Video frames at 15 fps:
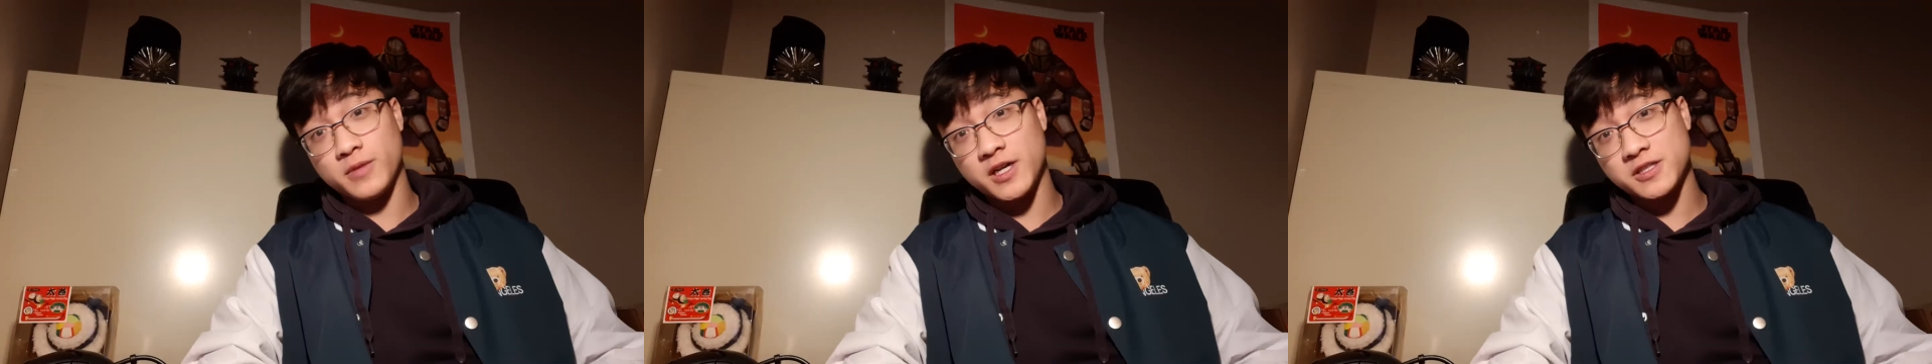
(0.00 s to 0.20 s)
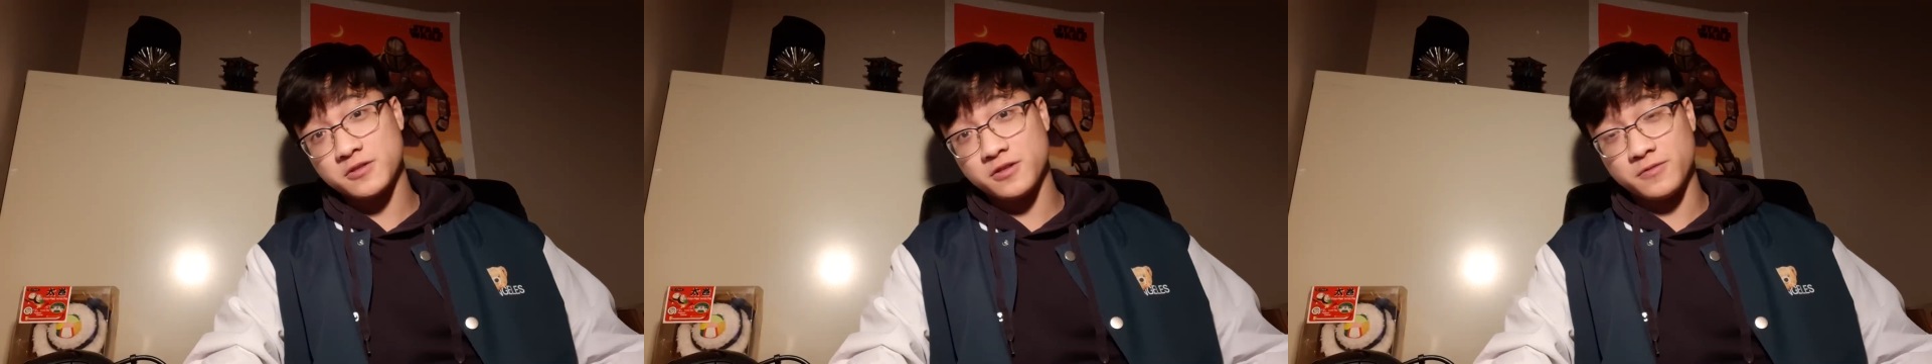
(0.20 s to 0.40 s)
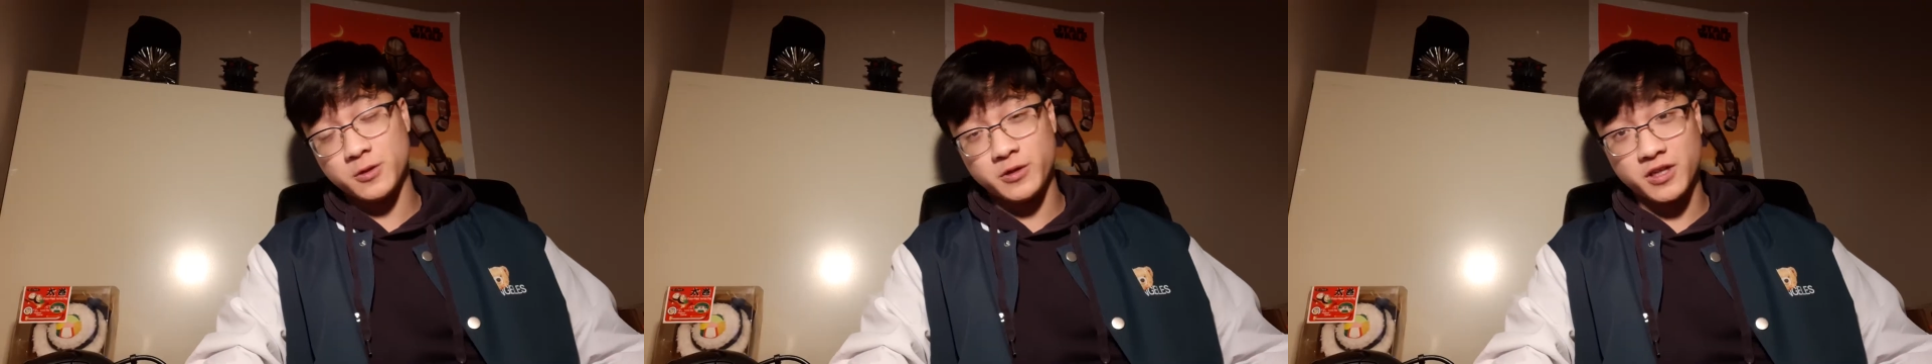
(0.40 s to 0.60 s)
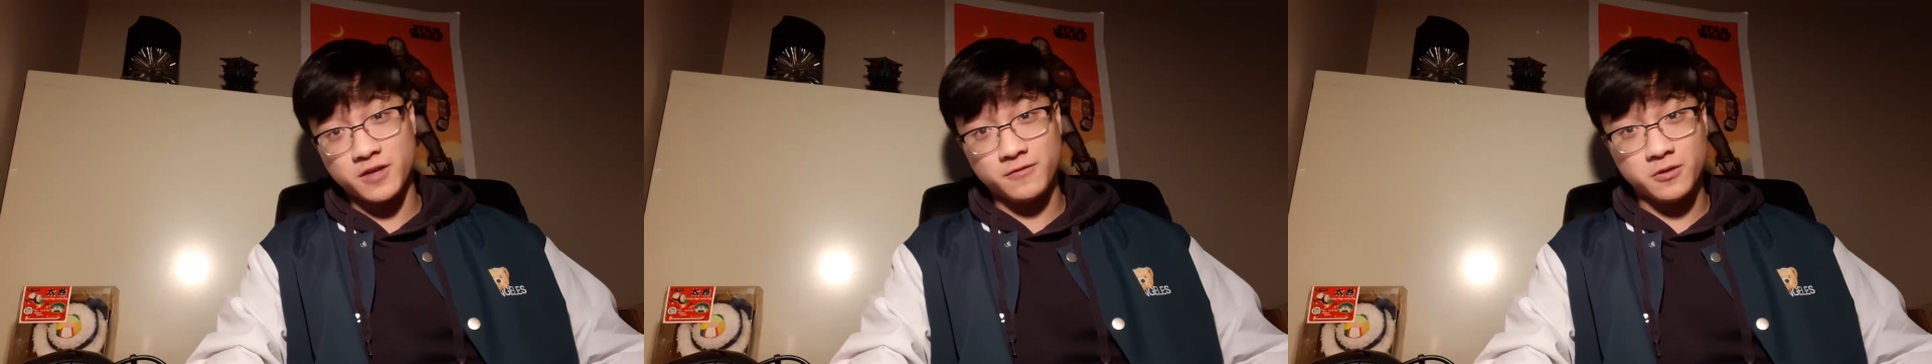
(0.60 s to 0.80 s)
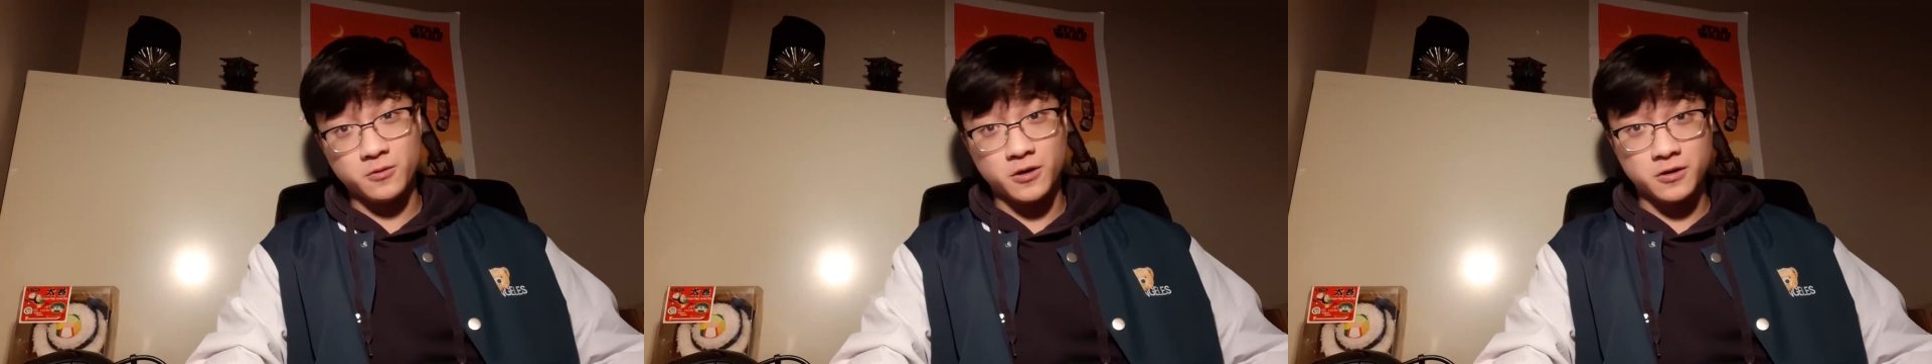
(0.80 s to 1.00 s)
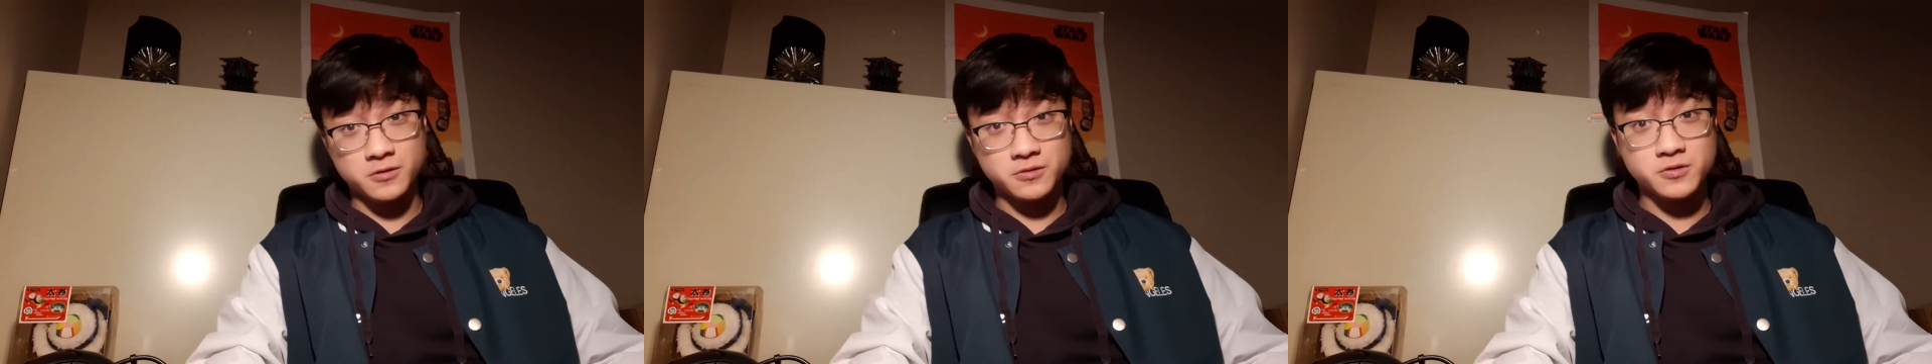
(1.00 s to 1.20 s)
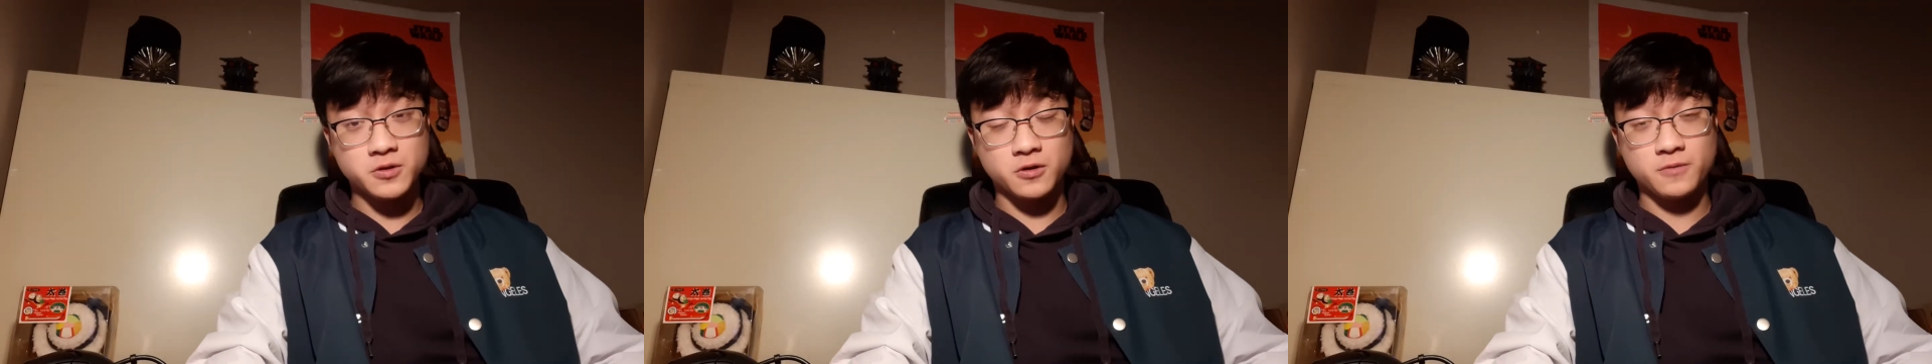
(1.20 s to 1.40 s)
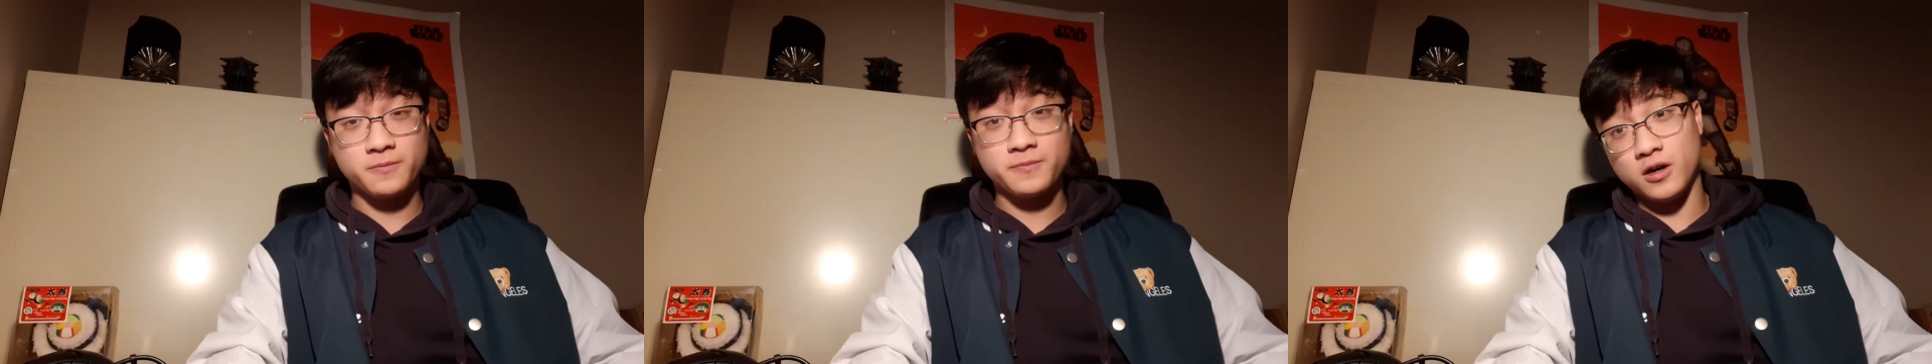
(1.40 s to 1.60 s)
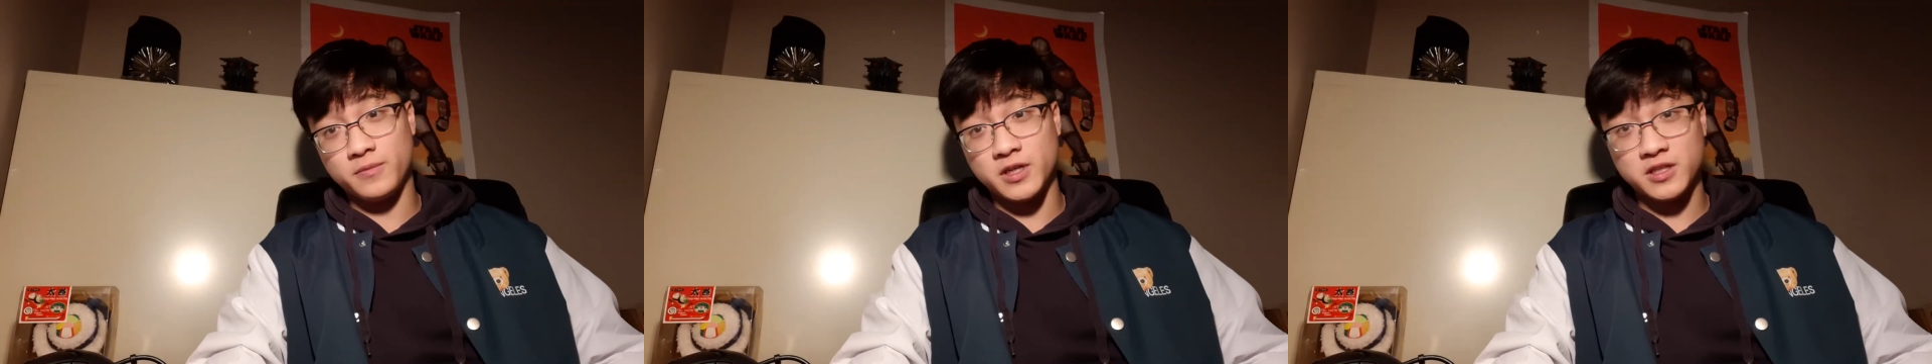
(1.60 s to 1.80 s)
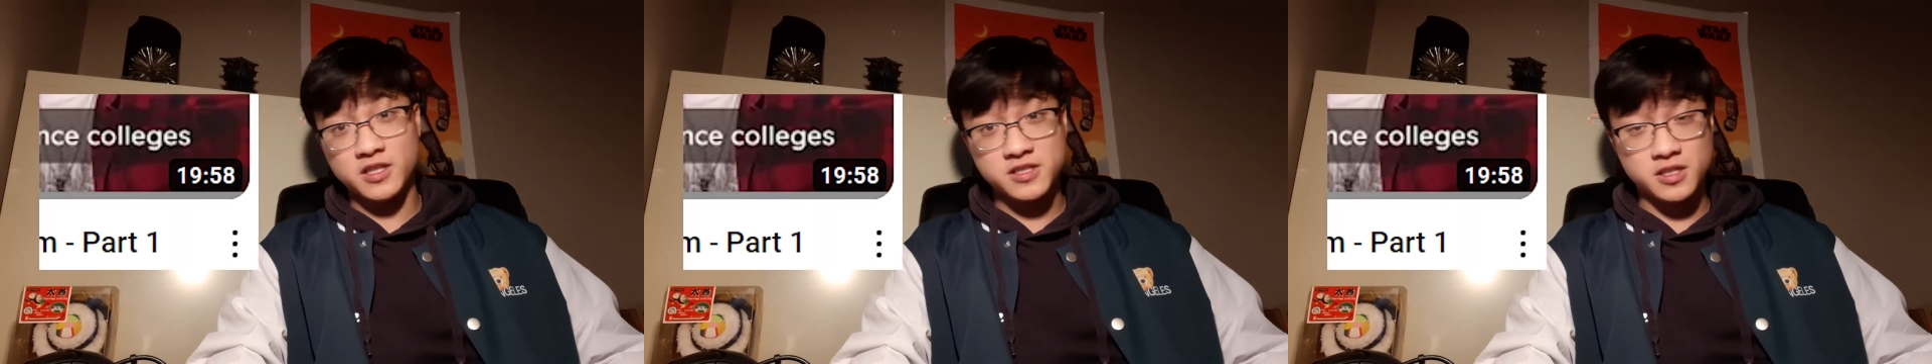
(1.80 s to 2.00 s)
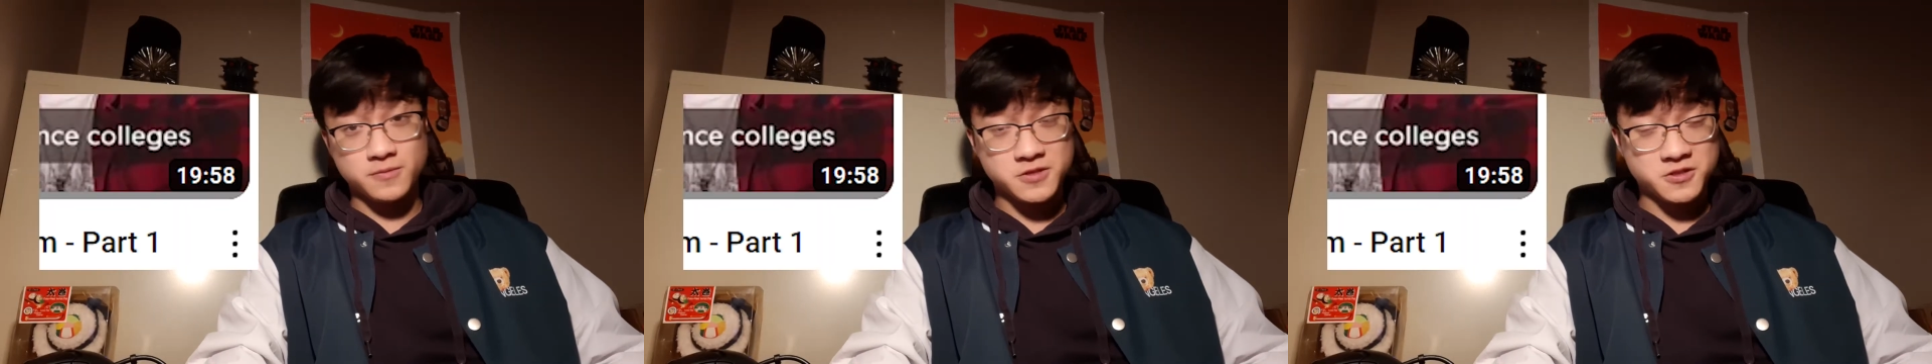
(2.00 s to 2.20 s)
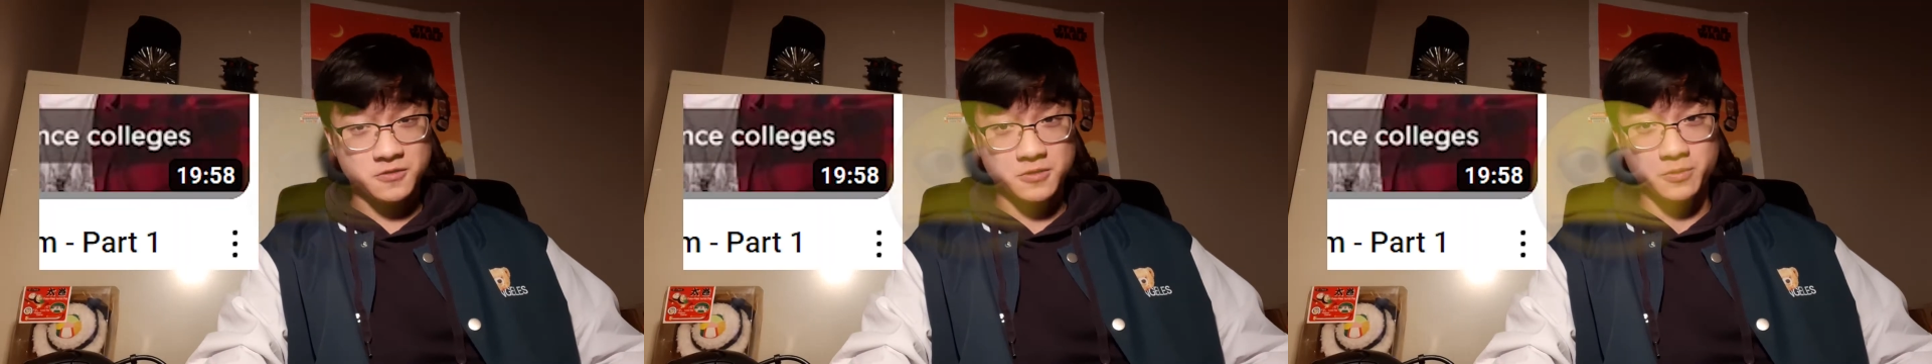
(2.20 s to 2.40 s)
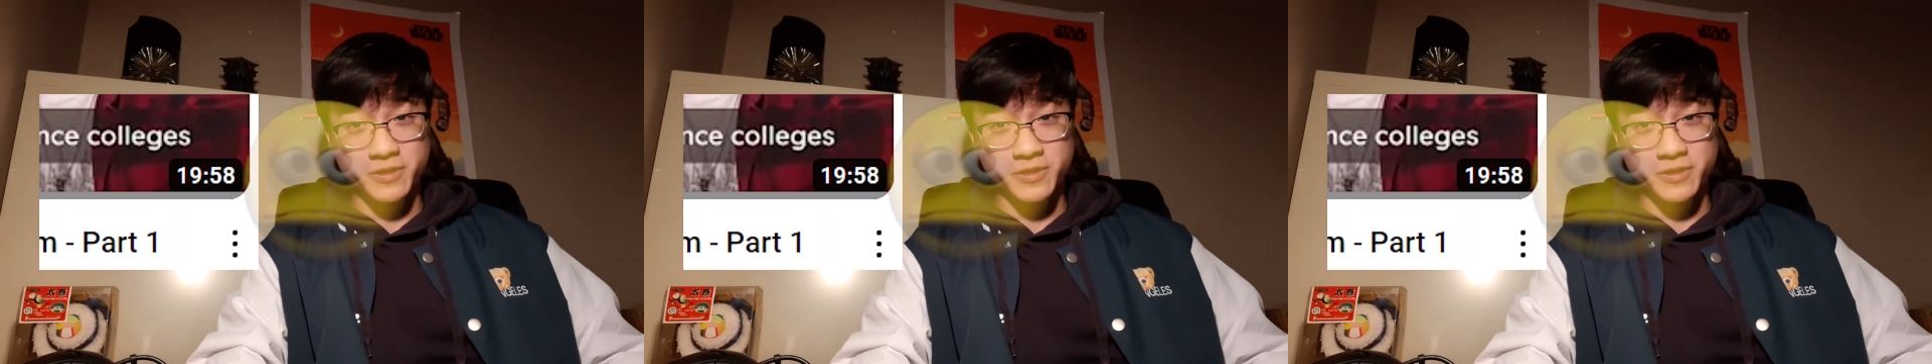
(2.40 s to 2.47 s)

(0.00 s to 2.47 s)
to reviewing every Waterloo dorm. My last episode was way